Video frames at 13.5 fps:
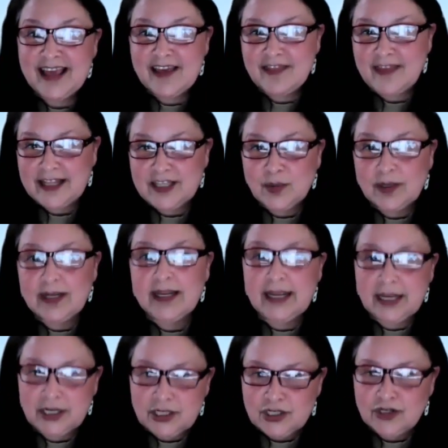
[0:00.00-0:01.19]
That's what
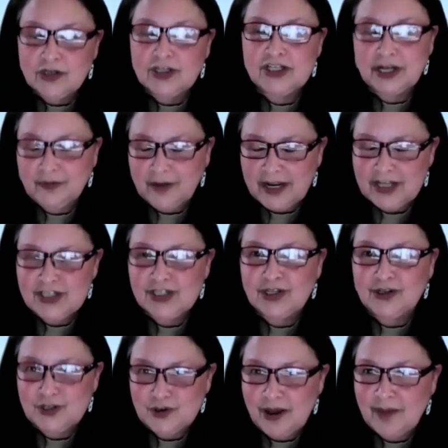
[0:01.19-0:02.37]
intergenerational
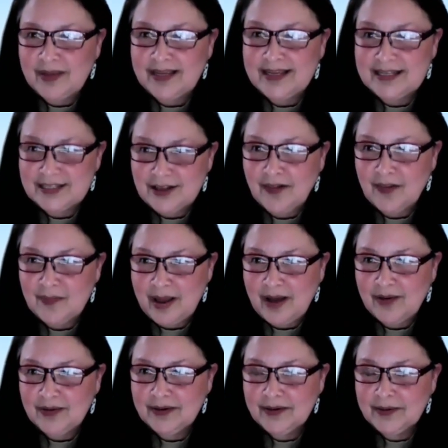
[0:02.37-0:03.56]
trauma is all about,
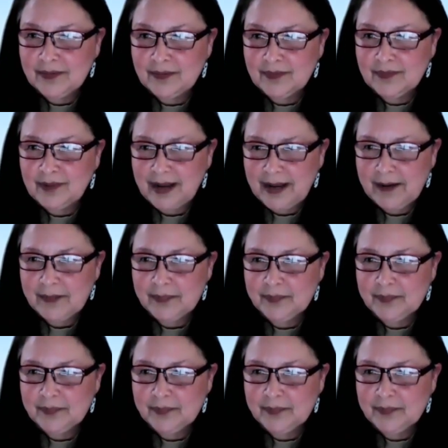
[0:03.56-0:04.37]
right?